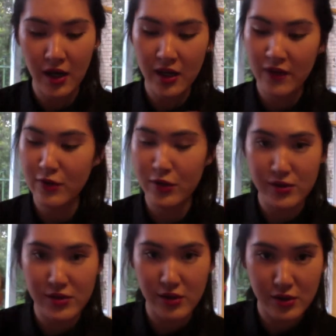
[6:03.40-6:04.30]
Pod
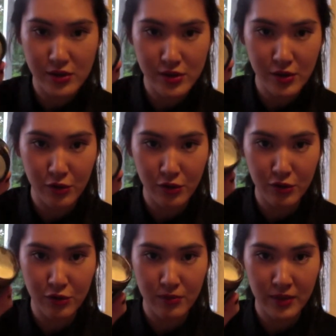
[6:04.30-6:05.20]
Hydrating Day
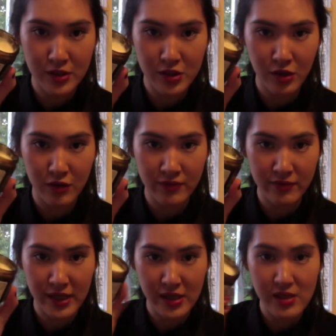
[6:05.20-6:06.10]
Cream, and I have
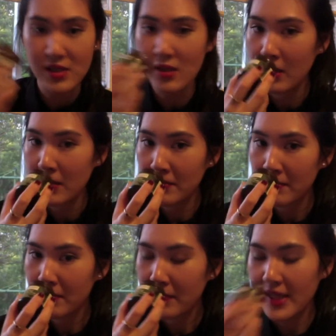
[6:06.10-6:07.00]
used
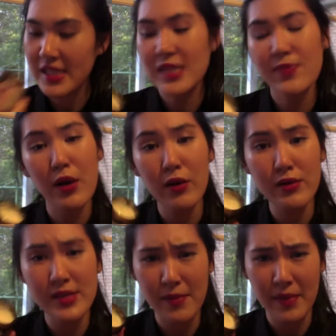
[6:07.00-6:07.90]
so much
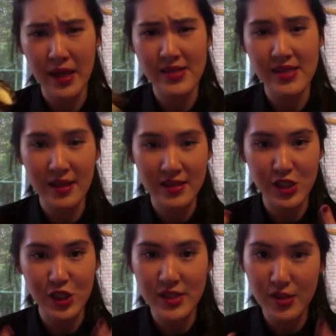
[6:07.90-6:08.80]
of this.
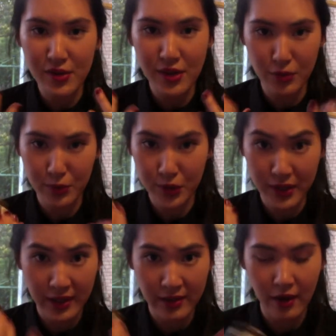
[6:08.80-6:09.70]
It
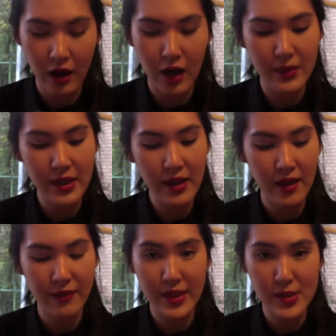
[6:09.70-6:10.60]
smells amazing,
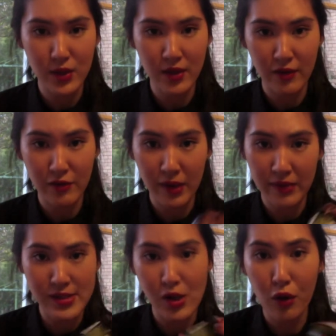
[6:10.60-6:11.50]
it's just so
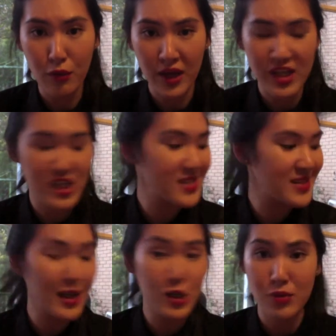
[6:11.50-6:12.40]
therapeutic and calming,
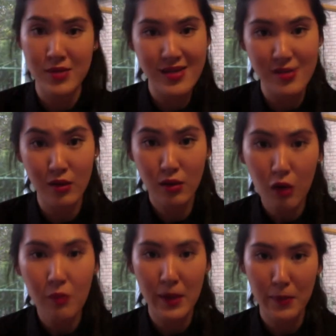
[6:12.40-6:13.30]
and that's what I love
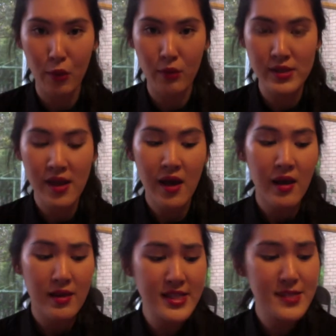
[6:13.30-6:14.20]
about this whole range. It's
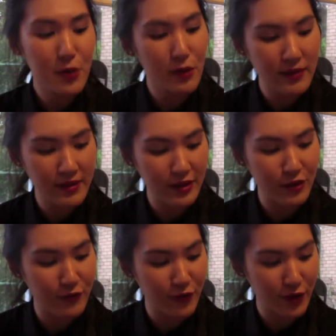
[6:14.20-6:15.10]
natural, doesn't
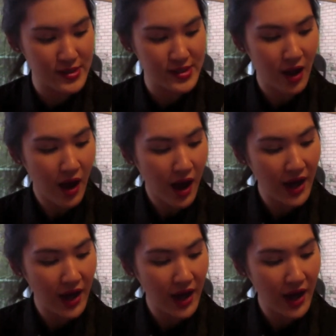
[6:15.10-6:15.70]
clog my pores.